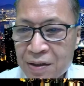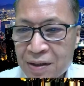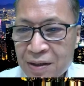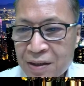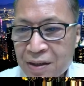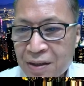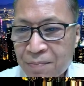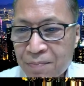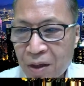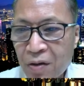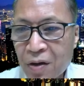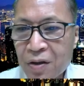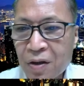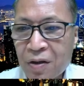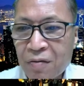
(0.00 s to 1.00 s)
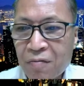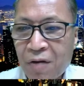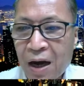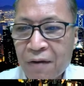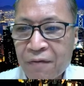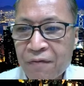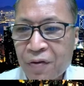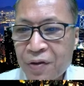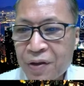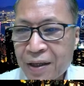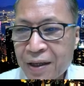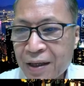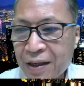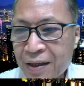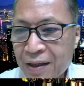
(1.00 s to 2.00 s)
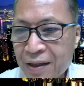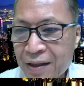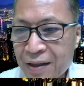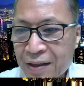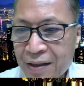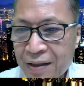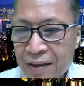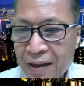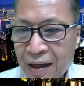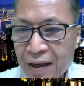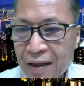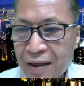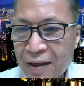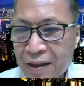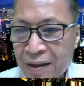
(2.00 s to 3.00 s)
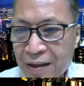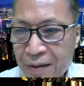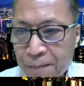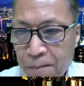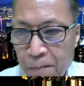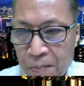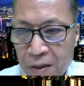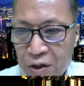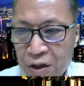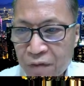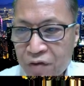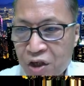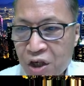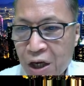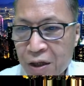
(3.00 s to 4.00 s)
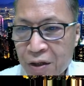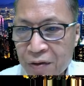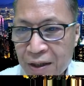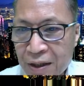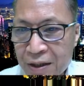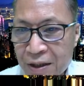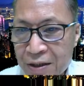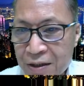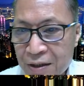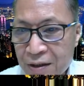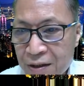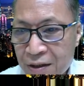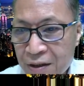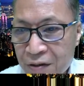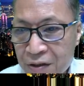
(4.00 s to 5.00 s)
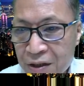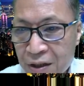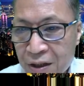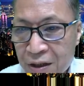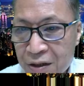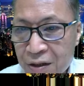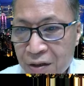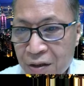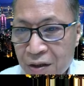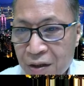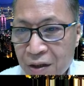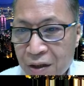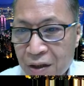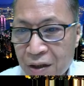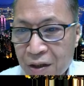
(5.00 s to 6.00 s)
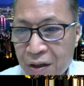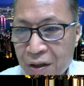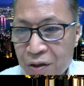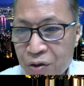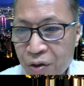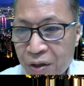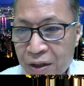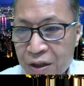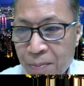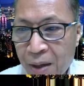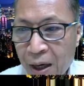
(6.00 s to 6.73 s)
But on the ground floor, you can dig a surface channel like this. You see, this is the drainage pipe.